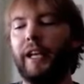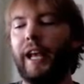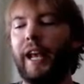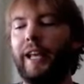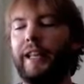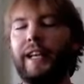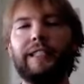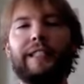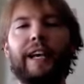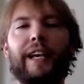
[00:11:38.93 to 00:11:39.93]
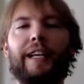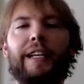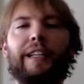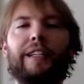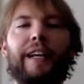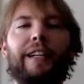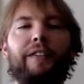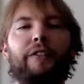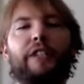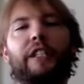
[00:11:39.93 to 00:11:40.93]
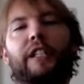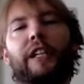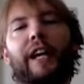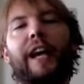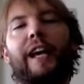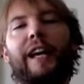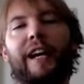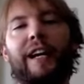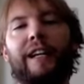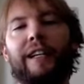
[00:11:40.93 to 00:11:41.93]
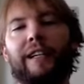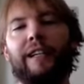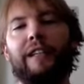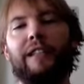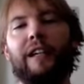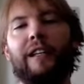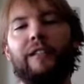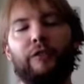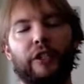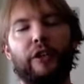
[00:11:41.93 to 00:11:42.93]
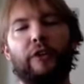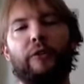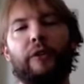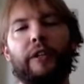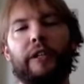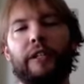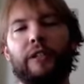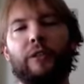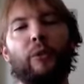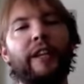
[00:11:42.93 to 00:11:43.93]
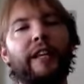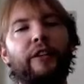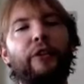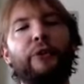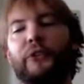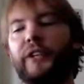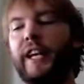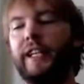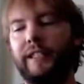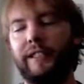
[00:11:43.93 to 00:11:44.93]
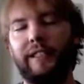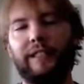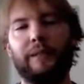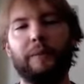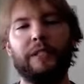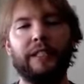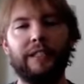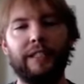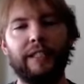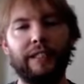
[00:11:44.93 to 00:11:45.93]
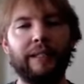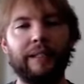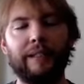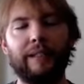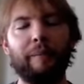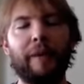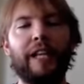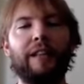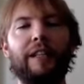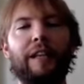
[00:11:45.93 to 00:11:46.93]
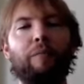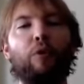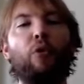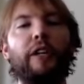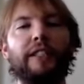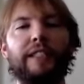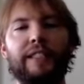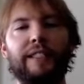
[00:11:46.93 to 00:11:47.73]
and they say that if you're a, so the way that you do staked systems, considering the main importance in a